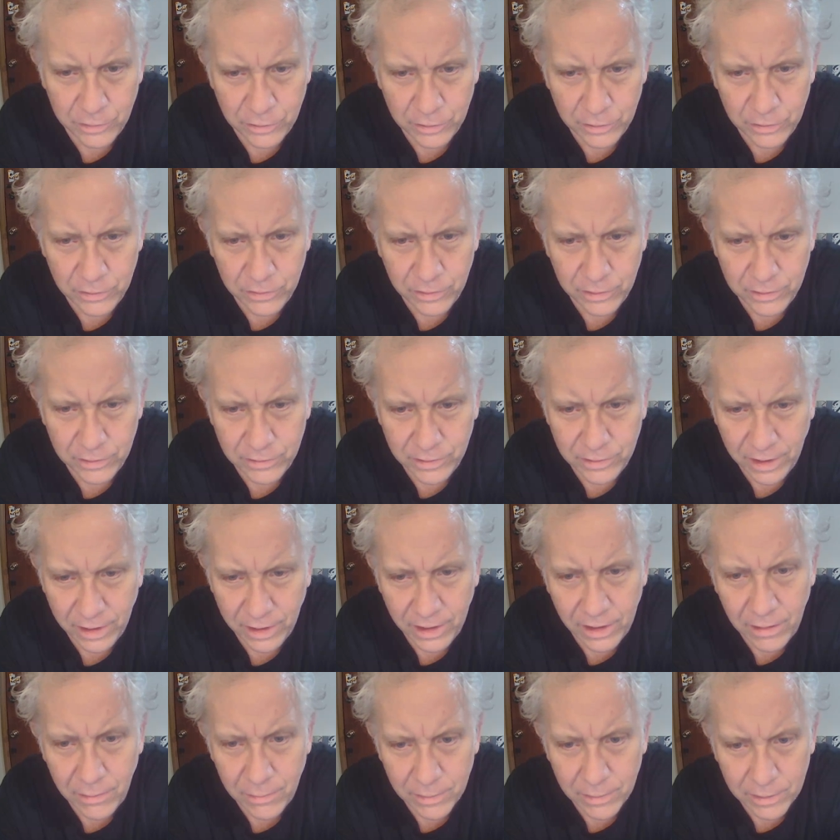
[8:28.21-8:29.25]
undo the
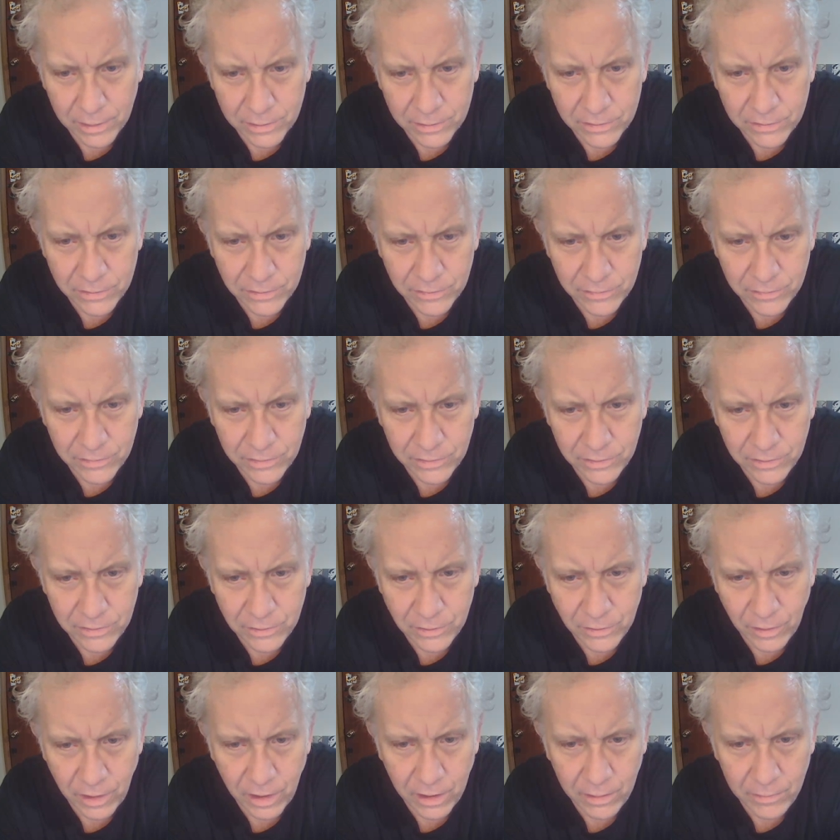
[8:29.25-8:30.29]
damage of
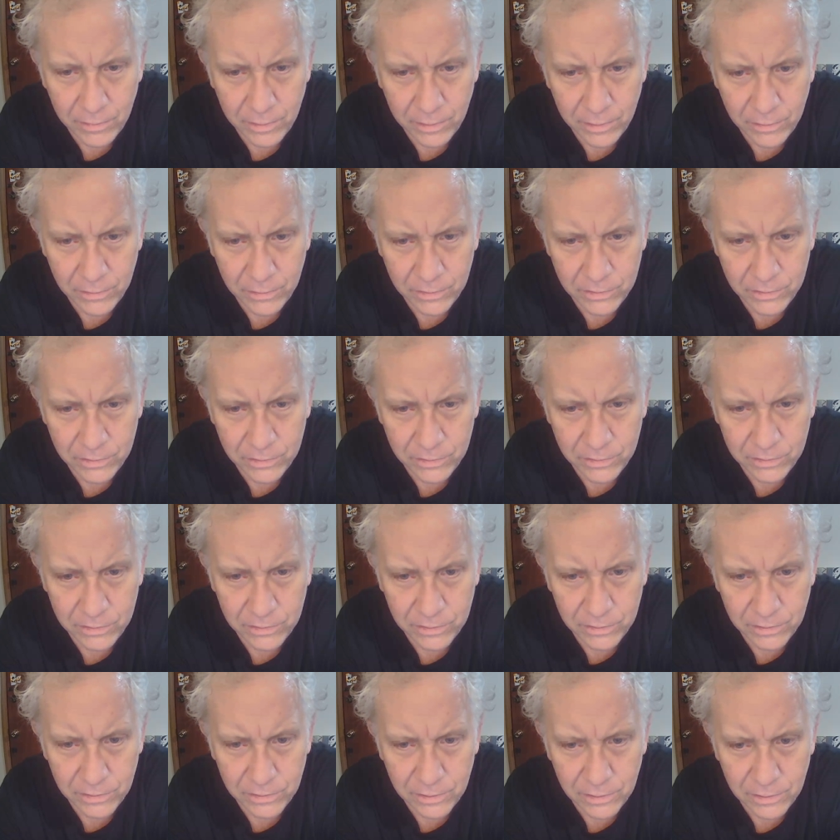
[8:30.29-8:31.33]
the crime that
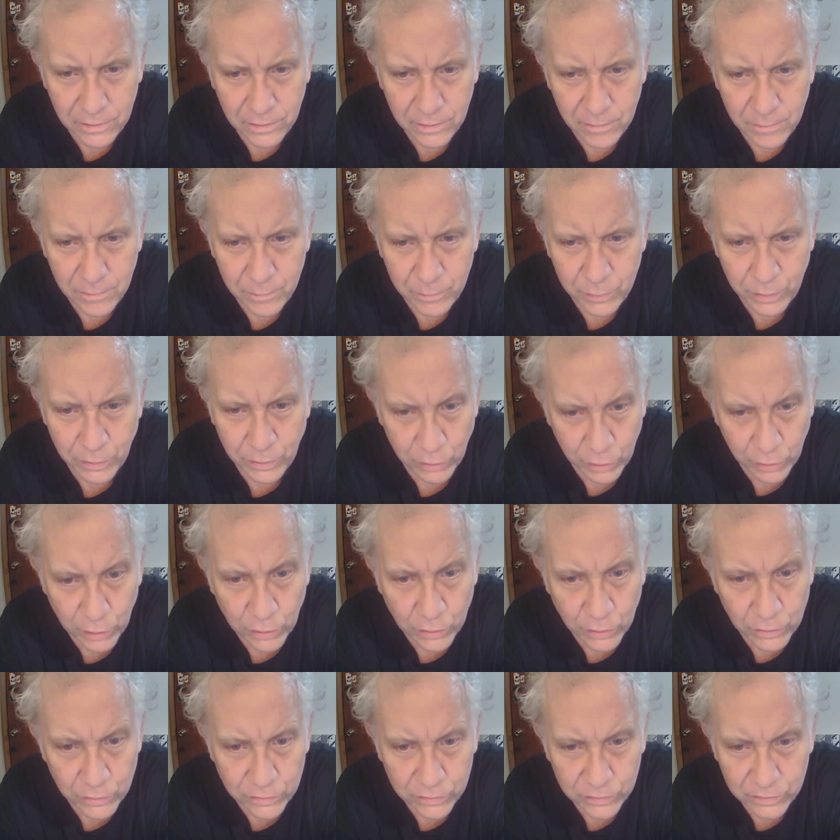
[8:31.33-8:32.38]
was
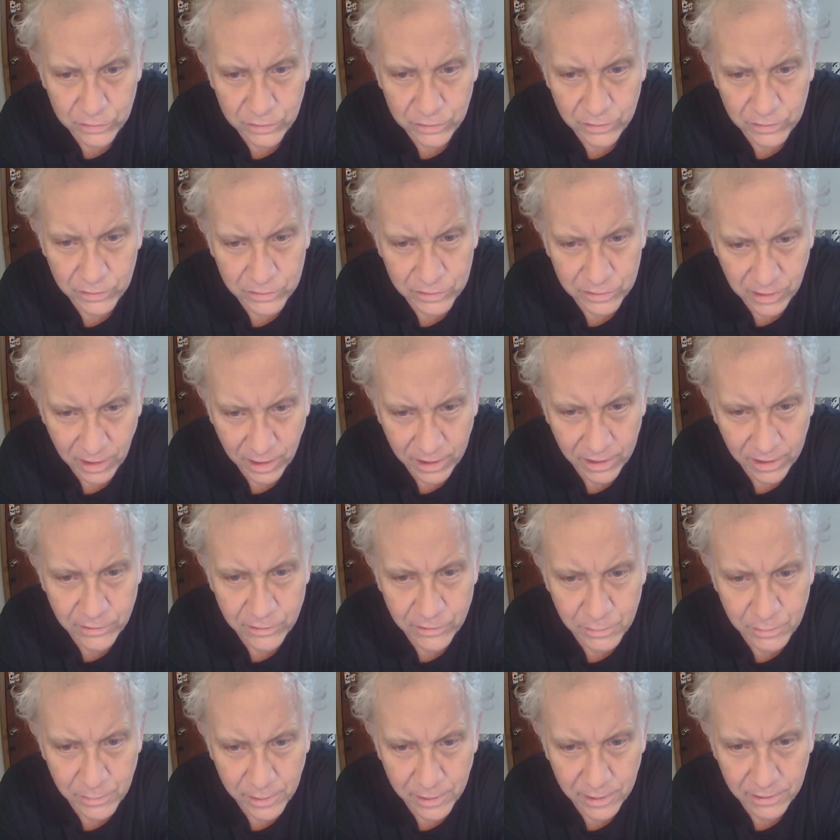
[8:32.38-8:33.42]
produced and
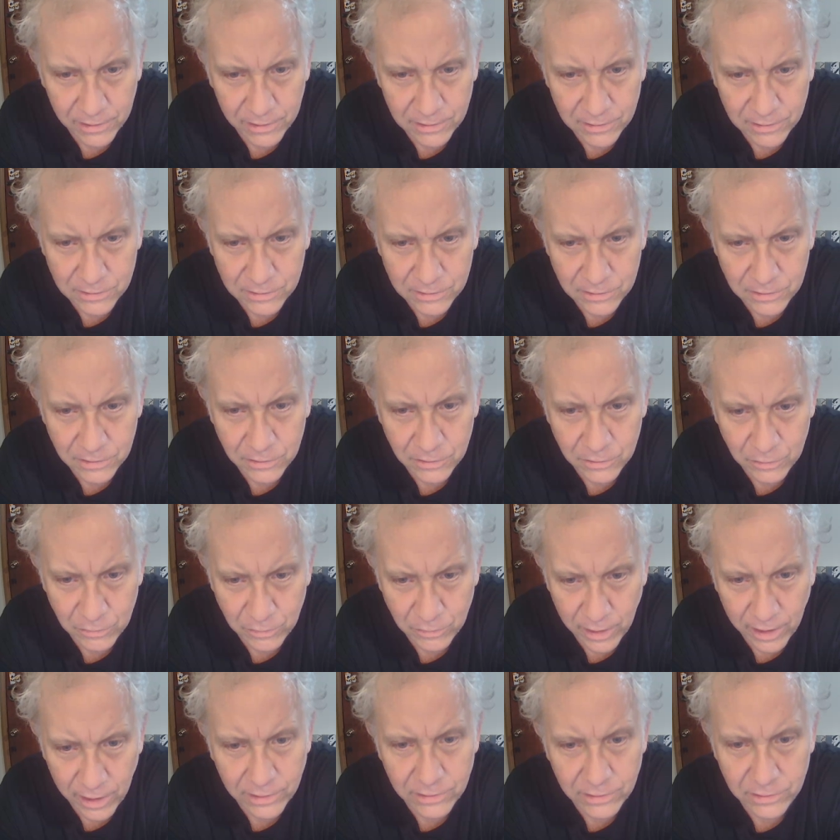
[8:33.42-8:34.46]
stage managed
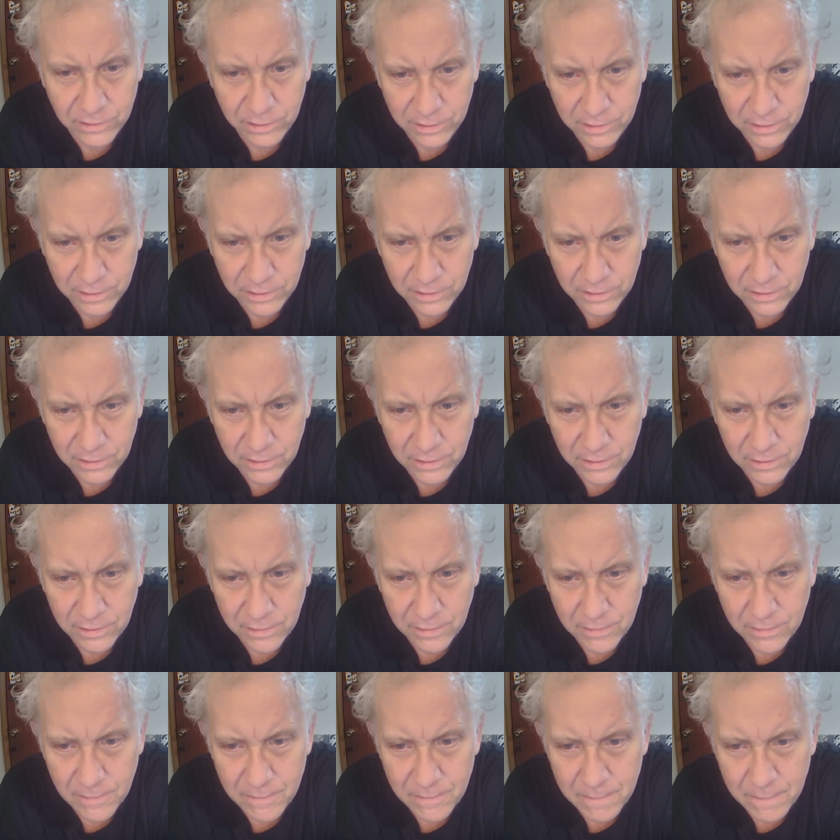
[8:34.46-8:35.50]
and directed
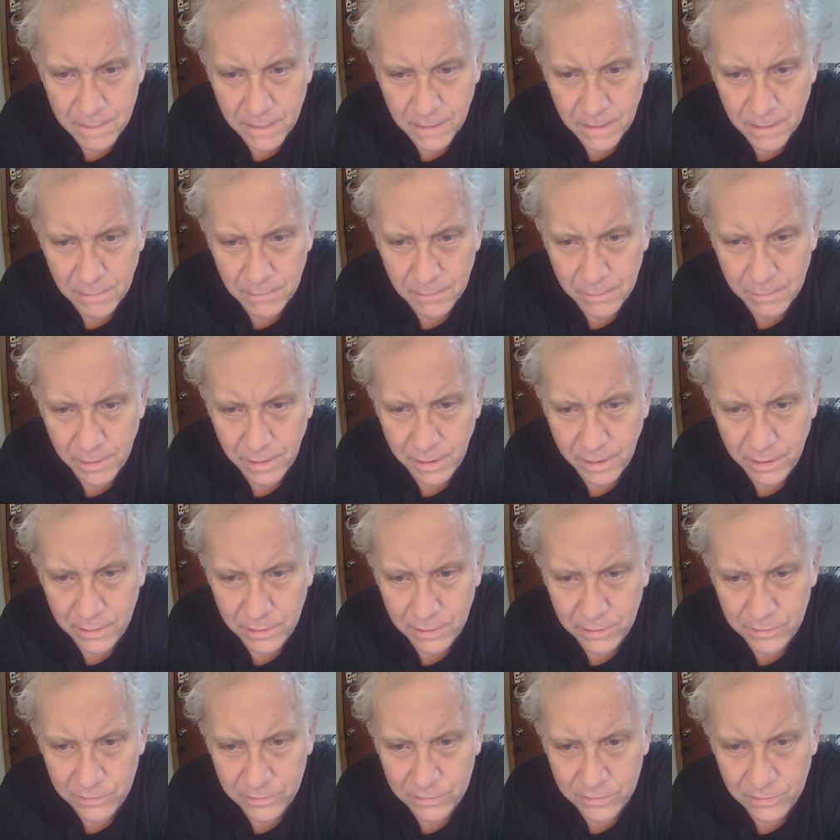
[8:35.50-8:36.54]

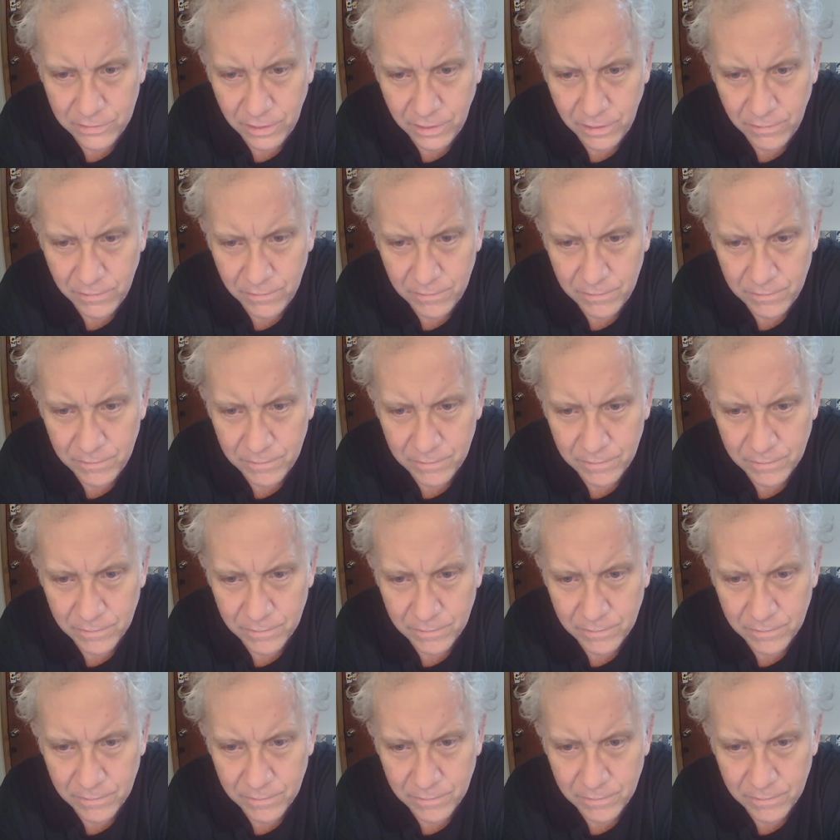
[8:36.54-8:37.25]
by this